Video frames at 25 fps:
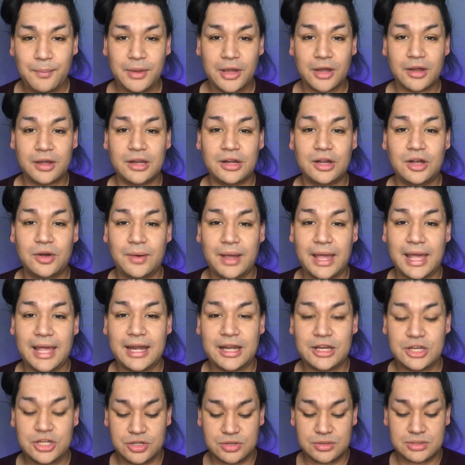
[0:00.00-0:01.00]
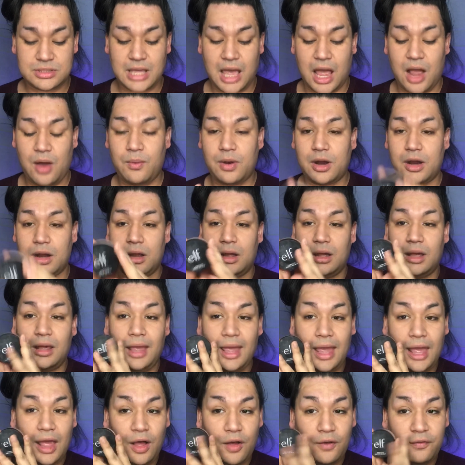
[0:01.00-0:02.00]
We are gonna go ahead and use our
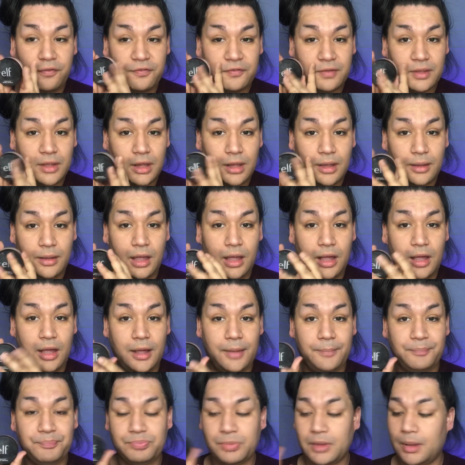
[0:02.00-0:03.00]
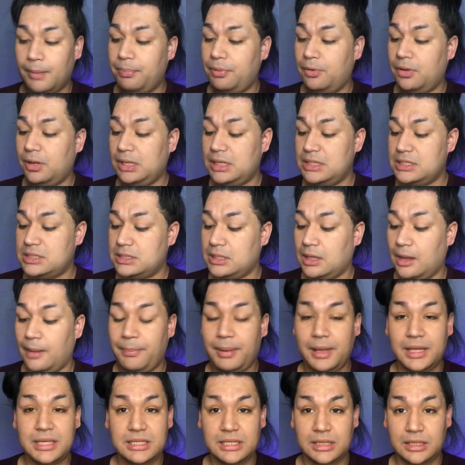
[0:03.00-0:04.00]
e.l.f. Poreless
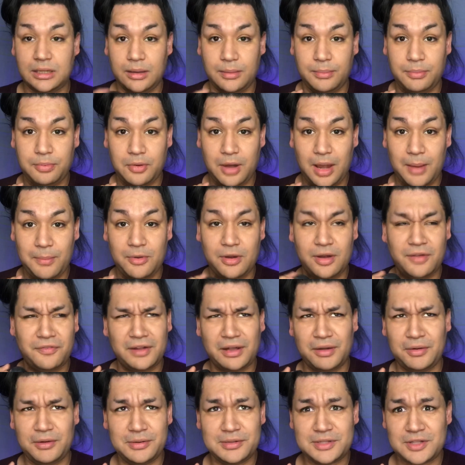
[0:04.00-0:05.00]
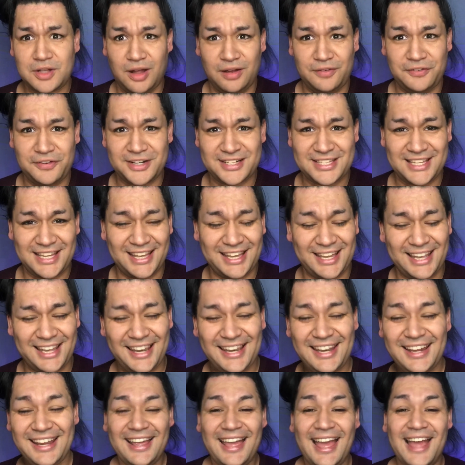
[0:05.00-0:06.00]
Putty Primer. I forgot what it was called for a second.
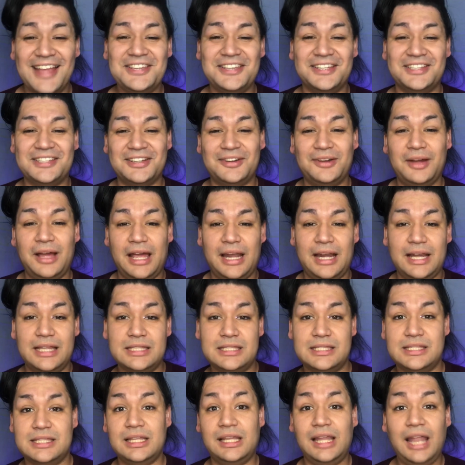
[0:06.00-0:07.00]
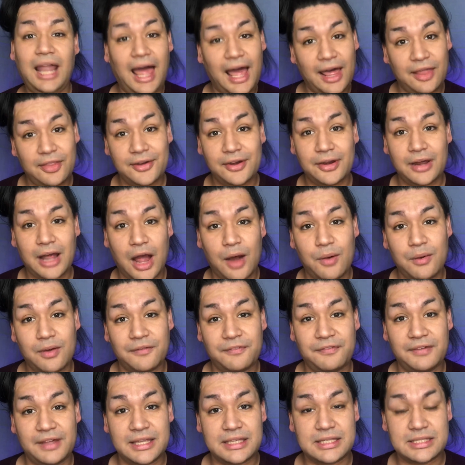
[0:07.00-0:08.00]
And just go ahead and slather our
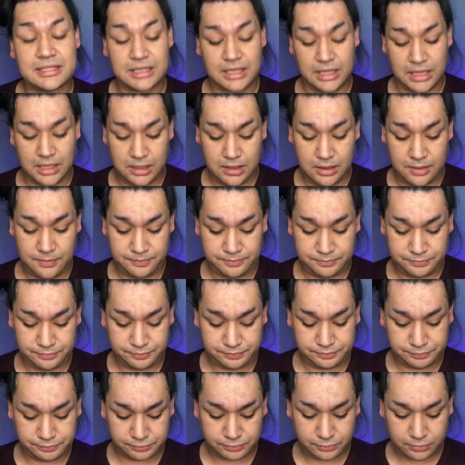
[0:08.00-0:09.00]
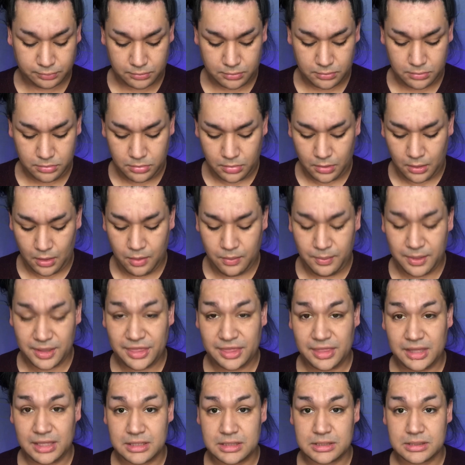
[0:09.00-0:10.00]
face
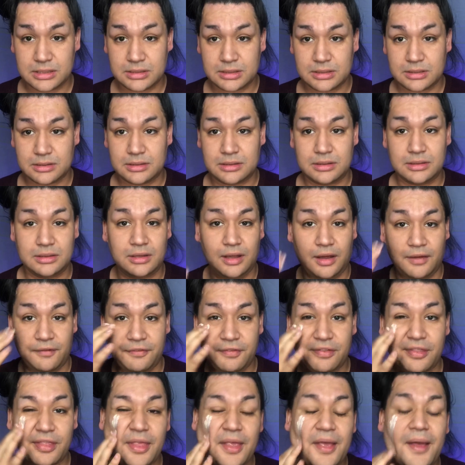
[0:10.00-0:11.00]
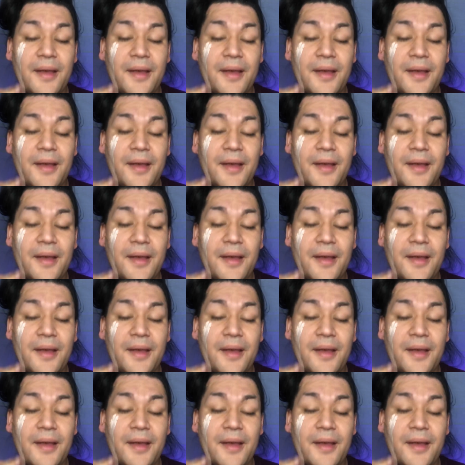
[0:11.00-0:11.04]
with this stuff.